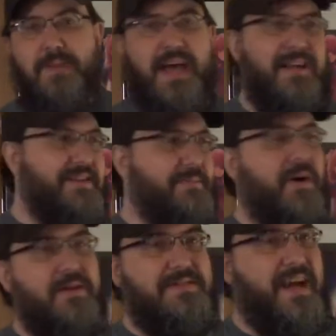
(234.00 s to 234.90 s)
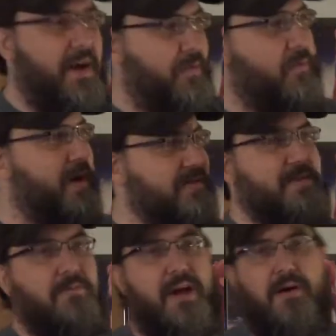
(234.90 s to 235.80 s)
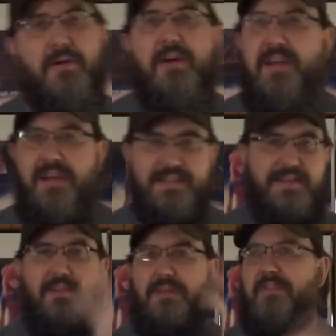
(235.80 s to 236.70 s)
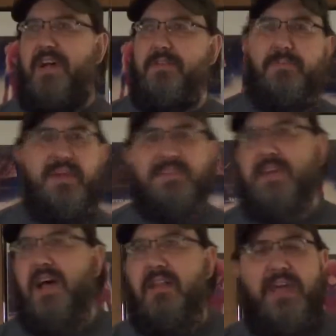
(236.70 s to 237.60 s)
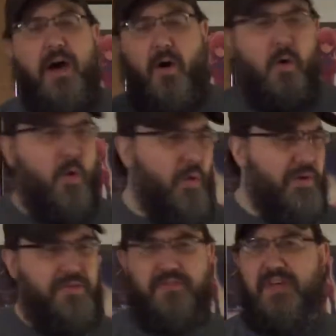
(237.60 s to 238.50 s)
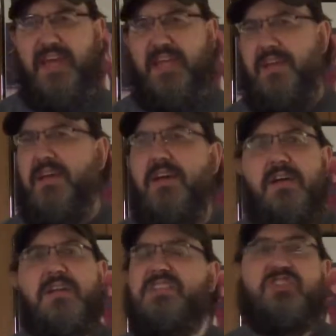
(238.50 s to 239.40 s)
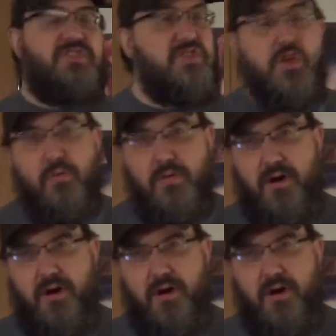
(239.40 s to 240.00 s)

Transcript: bad part of town, walks around until they find the place. That whole thing is just too